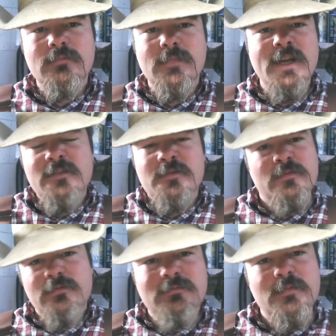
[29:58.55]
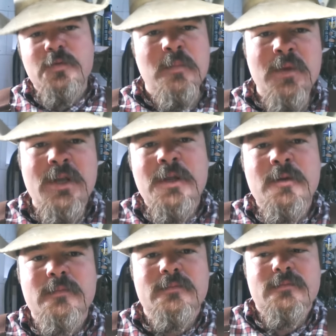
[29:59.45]
and that's between me and
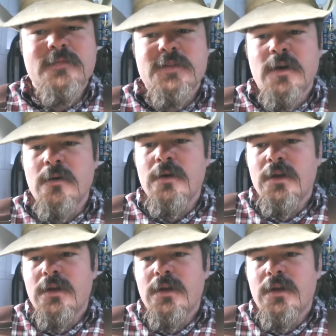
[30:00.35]
him. So,